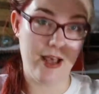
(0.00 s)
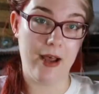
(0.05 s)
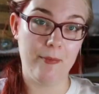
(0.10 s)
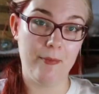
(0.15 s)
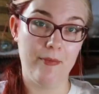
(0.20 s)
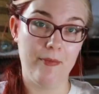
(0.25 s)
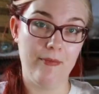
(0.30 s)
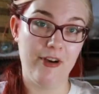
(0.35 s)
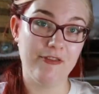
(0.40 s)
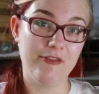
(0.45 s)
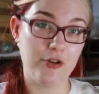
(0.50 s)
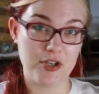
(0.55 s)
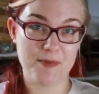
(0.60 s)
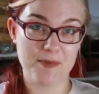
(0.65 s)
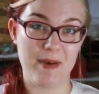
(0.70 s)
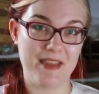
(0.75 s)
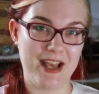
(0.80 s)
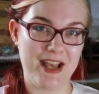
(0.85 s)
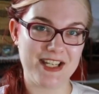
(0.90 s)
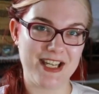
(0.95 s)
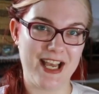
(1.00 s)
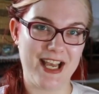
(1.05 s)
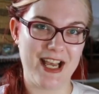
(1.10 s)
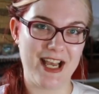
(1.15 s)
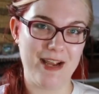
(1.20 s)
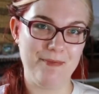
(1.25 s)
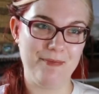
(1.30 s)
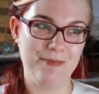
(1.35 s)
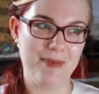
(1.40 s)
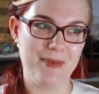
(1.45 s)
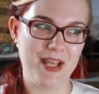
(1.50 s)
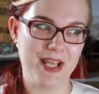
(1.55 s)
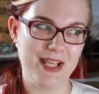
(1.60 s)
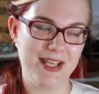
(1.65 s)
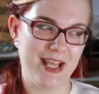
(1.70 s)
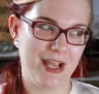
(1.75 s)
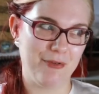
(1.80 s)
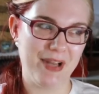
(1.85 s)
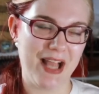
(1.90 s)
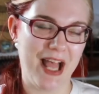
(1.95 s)
Of course, by that time,
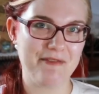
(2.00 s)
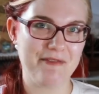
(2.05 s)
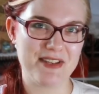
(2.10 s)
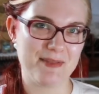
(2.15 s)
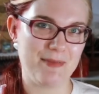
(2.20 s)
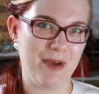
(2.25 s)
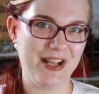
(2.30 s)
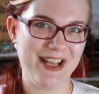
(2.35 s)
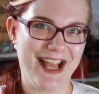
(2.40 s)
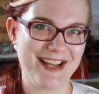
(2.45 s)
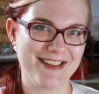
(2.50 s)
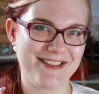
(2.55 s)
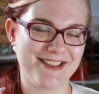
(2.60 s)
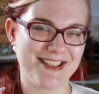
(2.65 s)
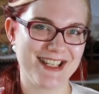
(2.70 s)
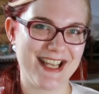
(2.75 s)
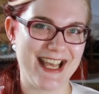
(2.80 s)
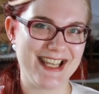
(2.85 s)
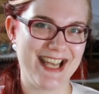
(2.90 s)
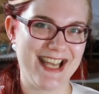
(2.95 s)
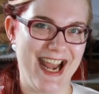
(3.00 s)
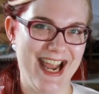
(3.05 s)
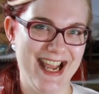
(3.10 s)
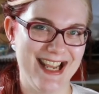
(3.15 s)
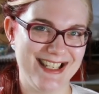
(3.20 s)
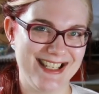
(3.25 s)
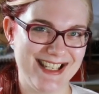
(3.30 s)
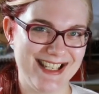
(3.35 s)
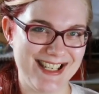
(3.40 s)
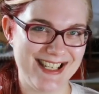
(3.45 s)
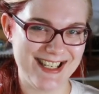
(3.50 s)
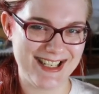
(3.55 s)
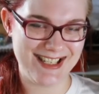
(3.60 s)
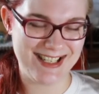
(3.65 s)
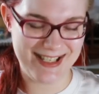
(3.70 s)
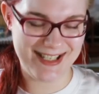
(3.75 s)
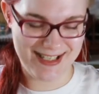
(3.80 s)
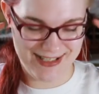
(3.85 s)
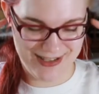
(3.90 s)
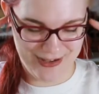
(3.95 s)
they will have small adult-sized hands,
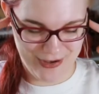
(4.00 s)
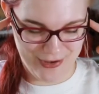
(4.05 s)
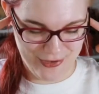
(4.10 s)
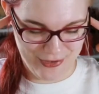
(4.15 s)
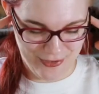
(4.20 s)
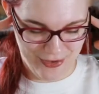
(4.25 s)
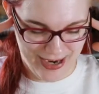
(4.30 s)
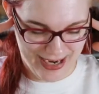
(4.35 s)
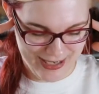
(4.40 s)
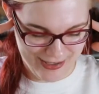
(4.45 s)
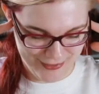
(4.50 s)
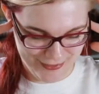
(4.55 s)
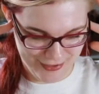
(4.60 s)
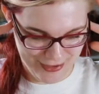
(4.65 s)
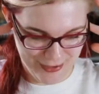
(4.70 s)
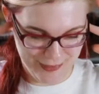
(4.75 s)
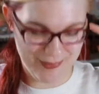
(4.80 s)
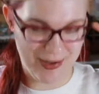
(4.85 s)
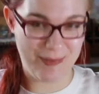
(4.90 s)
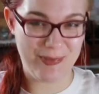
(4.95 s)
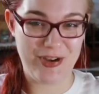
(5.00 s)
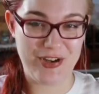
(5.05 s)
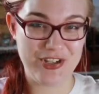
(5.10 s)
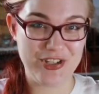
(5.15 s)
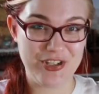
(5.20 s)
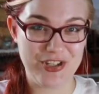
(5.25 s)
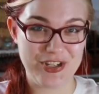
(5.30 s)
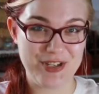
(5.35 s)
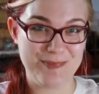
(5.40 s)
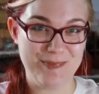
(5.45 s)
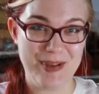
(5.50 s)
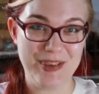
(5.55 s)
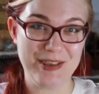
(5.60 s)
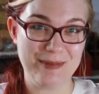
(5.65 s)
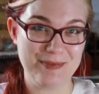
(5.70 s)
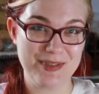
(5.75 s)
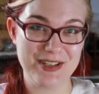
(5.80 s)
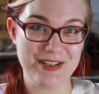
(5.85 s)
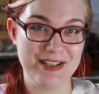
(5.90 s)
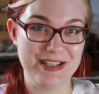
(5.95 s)
so I don't know. Maybe I should just knit
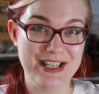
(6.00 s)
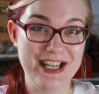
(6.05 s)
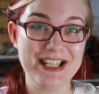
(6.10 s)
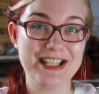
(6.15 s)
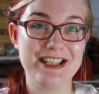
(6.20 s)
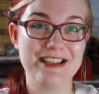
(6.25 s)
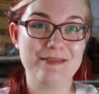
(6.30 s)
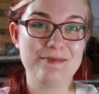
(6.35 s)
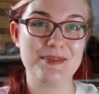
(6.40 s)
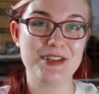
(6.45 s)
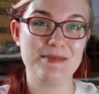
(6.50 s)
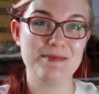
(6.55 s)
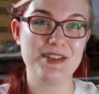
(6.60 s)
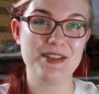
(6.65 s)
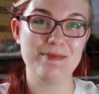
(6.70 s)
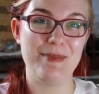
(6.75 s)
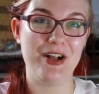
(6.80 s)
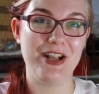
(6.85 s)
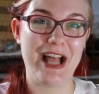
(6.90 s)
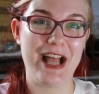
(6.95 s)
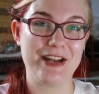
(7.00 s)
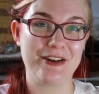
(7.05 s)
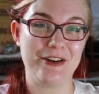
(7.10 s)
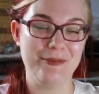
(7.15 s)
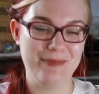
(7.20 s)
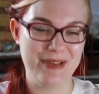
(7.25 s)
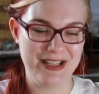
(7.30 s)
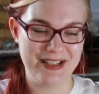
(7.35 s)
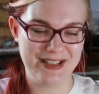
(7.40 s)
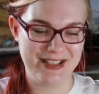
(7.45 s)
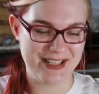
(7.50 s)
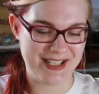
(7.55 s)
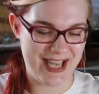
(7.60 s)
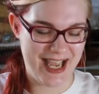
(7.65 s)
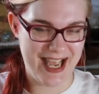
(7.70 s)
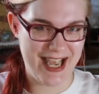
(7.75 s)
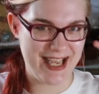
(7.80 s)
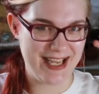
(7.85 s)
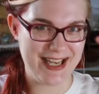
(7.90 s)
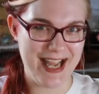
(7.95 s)
them some small adult mittens,
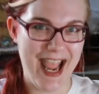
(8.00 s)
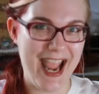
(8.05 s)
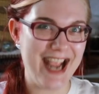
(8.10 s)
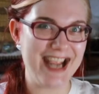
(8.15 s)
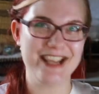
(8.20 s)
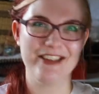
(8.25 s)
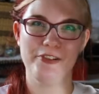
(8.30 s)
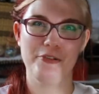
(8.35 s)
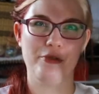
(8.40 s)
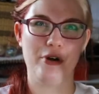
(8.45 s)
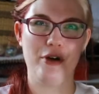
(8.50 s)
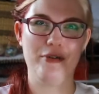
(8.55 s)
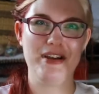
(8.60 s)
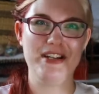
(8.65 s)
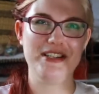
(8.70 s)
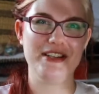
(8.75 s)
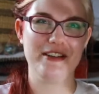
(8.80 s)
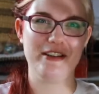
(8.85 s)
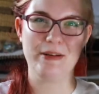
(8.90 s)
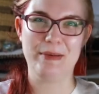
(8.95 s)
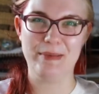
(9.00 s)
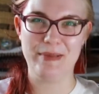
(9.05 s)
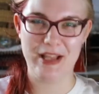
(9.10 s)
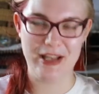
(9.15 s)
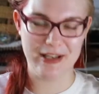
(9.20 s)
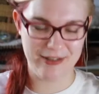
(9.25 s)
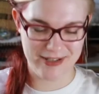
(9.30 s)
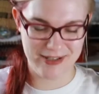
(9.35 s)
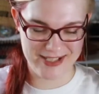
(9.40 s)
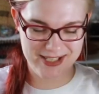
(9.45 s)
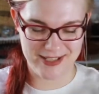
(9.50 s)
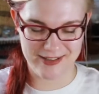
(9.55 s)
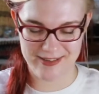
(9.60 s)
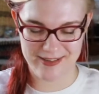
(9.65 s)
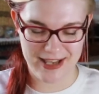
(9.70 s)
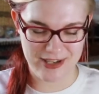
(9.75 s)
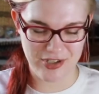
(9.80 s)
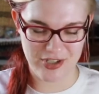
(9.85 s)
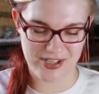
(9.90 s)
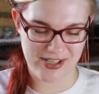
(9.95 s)
and hey, you'll grow into them, and until
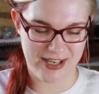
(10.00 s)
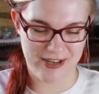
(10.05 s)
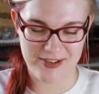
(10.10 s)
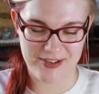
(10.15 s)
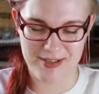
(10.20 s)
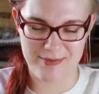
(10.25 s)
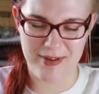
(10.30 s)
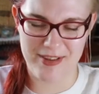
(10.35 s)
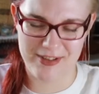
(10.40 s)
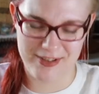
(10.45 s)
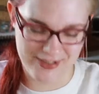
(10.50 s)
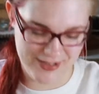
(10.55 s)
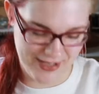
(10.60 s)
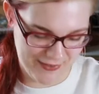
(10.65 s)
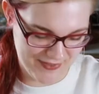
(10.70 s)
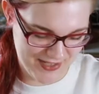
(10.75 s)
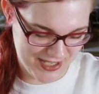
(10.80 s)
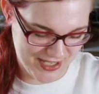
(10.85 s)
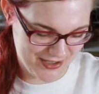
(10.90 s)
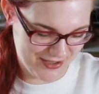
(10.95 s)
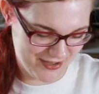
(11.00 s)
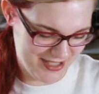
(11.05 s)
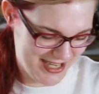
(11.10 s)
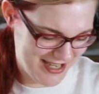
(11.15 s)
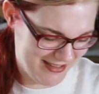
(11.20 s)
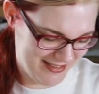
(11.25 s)
then, just layer some other gloves underneath.